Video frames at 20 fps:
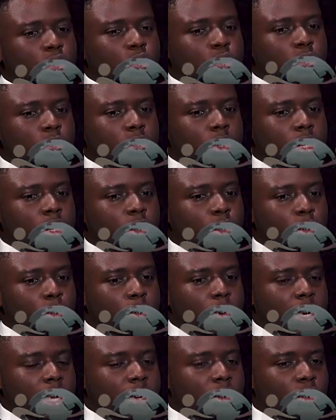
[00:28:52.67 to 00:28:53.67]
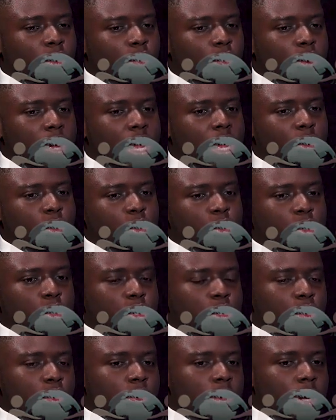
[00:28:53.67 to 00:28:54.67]
would be your plan or how would
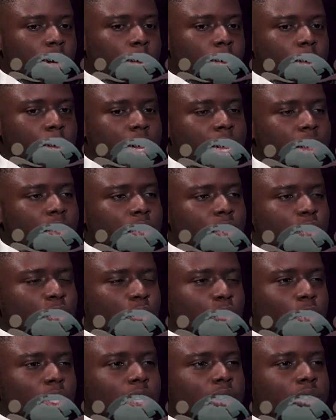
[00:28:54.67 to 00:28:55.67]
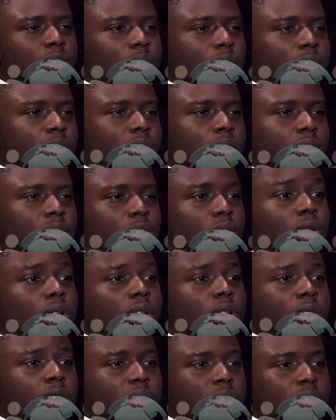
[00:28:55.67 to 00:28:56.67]
you um, handle religious
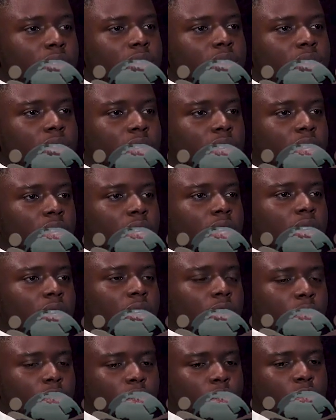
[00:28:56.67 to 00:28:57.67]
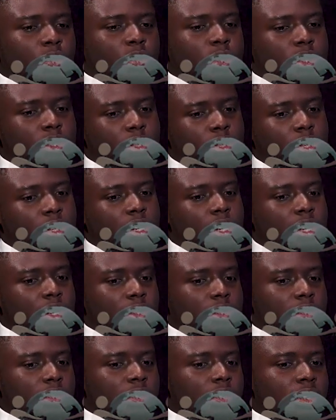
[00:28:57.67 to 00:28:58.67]
tolerance? Mm. You know, because we see
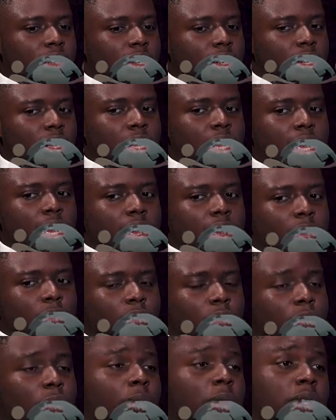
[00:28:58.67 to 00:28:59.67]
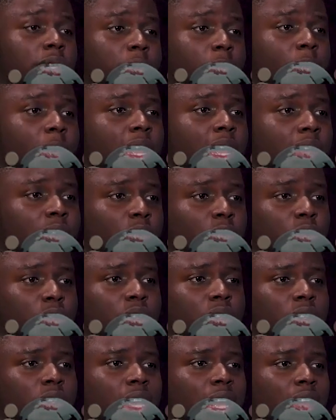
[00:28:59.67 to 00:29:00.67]
that uh, in the past we
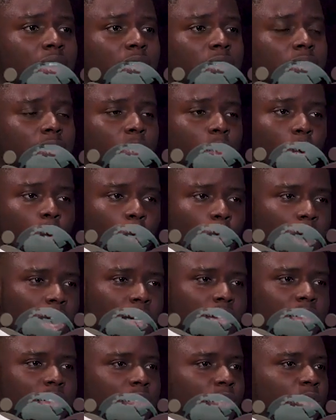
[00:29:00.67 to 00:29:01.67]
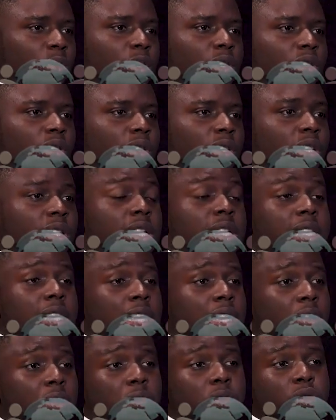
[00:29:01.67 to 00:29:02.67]
used to have one situation in a
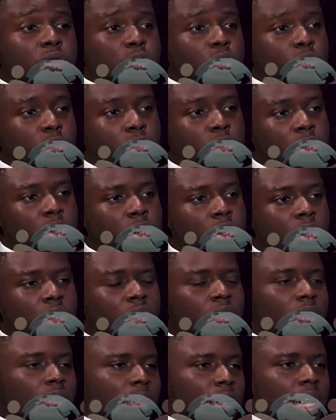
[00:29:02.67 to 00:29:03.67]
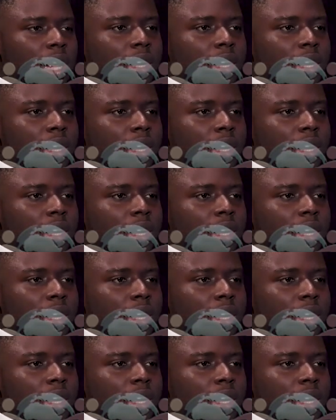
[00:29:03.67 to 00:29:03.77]
year or two, and